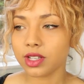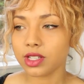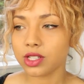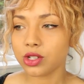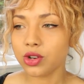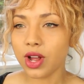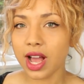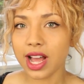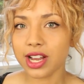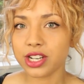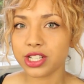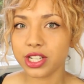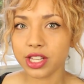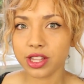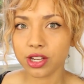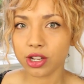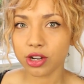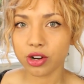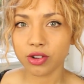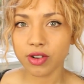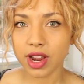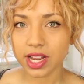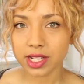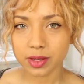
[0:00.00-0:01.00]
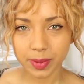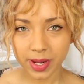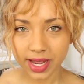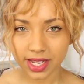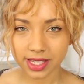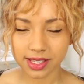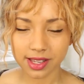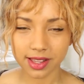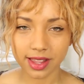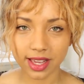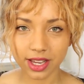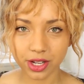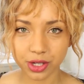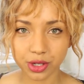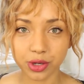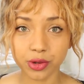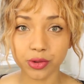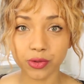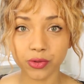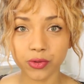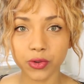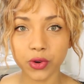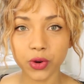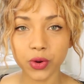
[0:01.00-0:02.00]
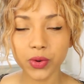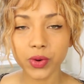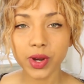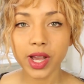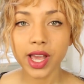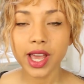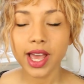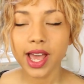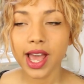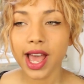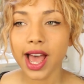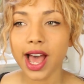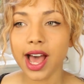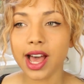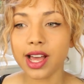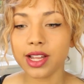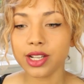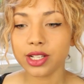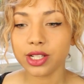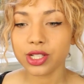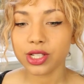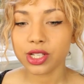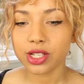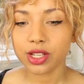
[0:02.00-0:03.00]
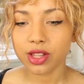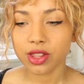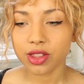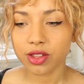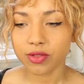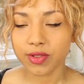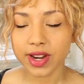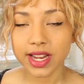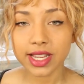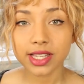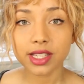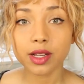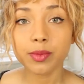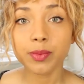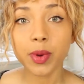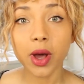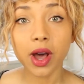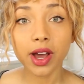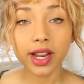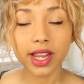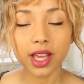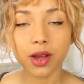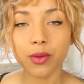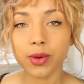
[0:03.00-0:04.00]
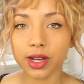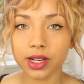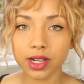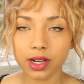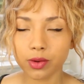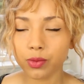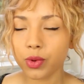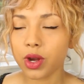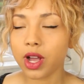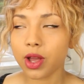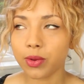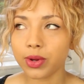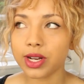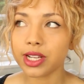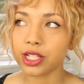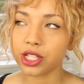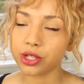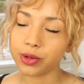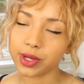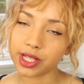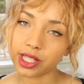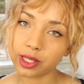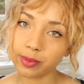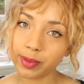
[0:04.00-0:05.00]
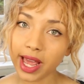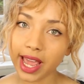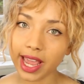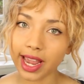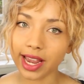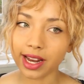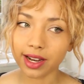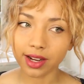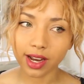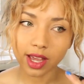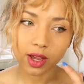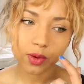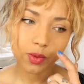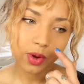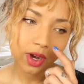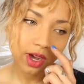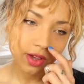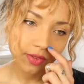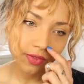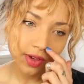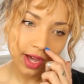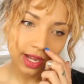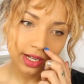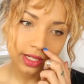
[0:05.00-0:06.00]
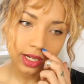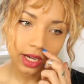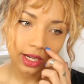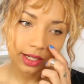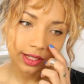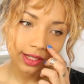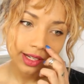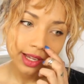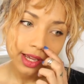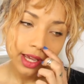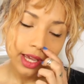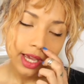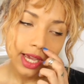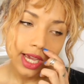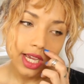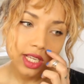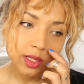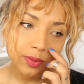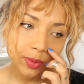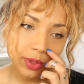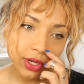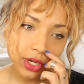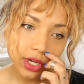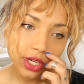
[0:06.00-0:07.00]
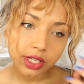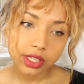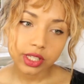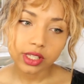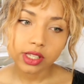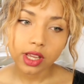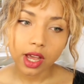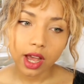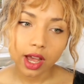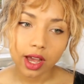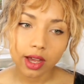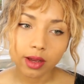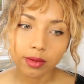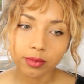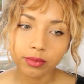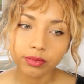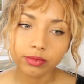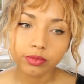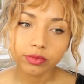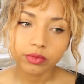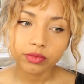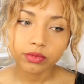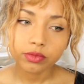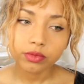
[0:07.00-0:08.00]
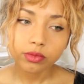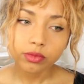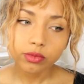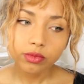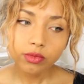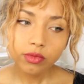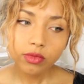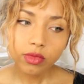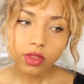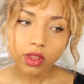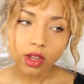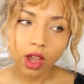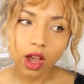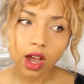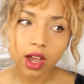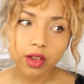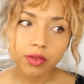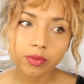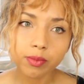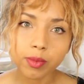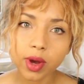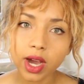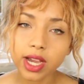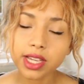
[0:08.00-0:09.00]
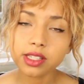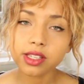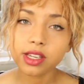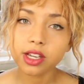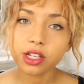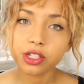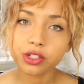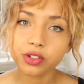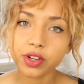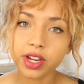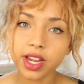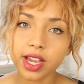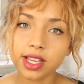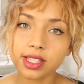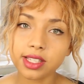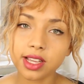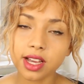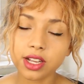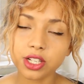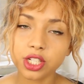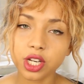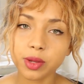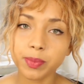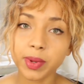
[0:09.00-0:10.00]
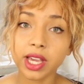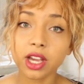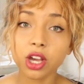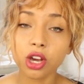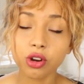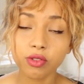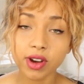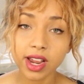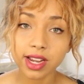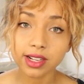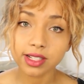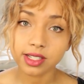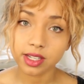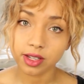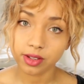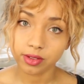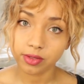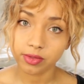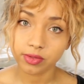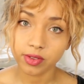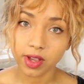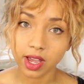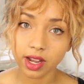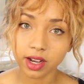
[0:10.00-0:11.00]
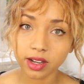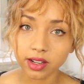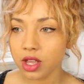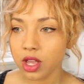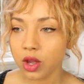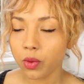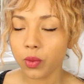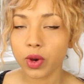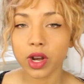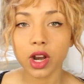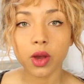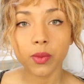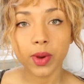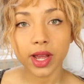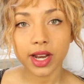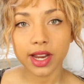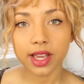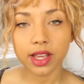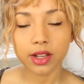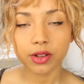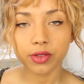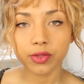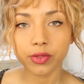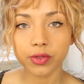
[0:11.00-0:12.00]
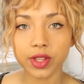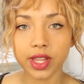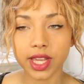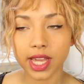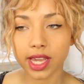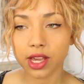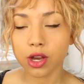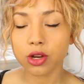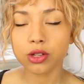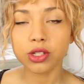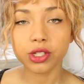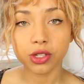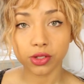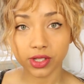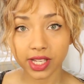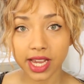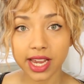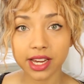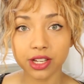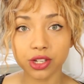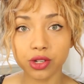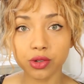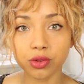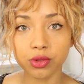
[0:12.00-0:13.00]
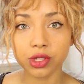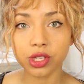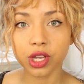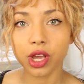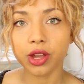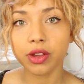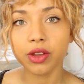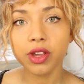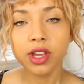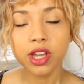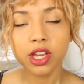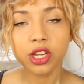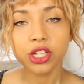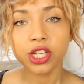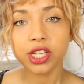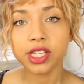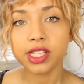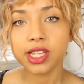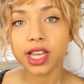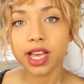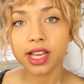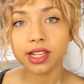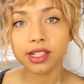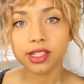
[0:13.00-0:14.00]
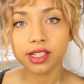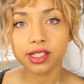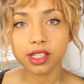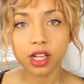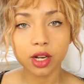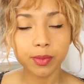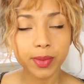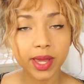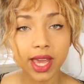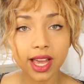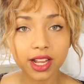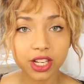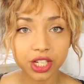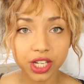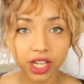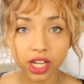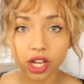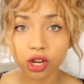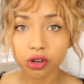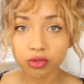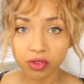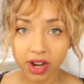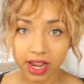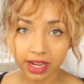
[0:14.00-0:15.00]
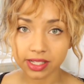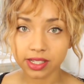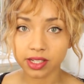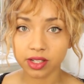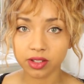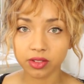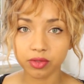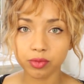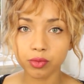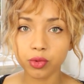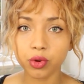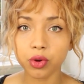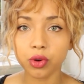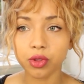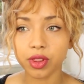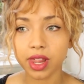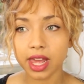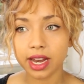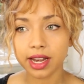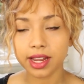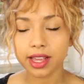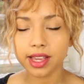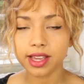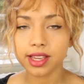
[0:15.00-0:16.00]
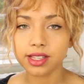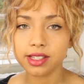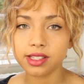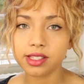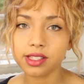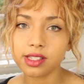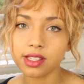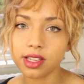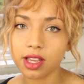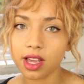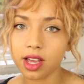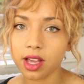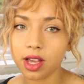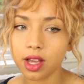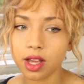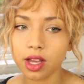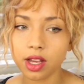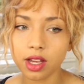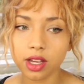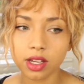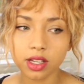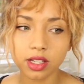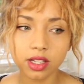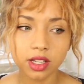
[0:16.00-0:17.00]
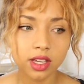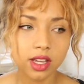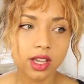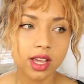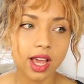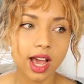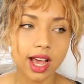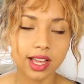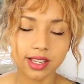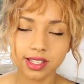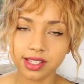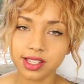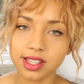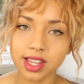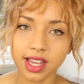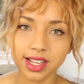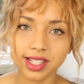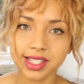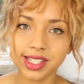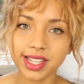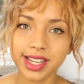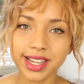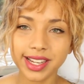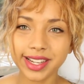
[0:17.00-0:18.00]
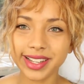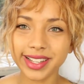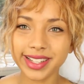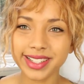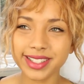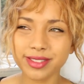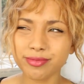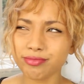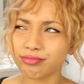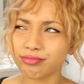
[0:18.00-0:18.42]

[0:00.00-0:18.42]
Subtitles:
it's not actually the correct place that they should fall. And the reason partly why I wanted to explain like what I've had done is because my surgery has actually been corrective. And when I went in for the consultation also, she said it's going to be actually corrective more than it is aesthetic.